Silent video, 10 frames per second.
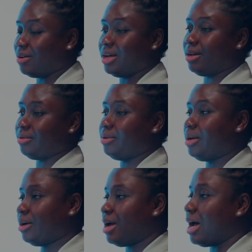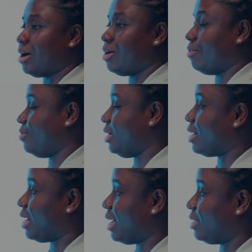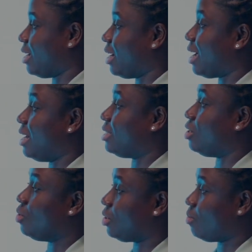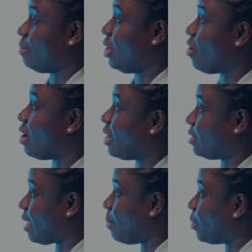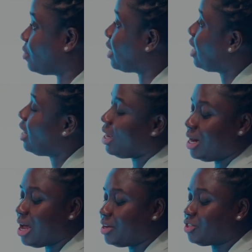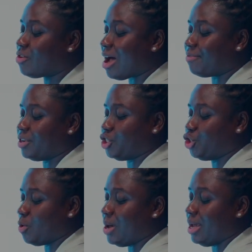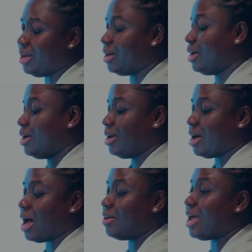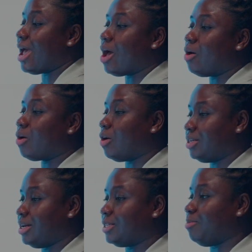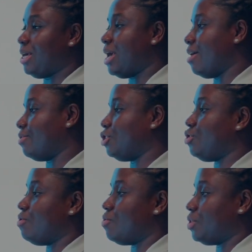how the coffee colors look when we grab the samples. Now this graph is showing how the L coordinates behave during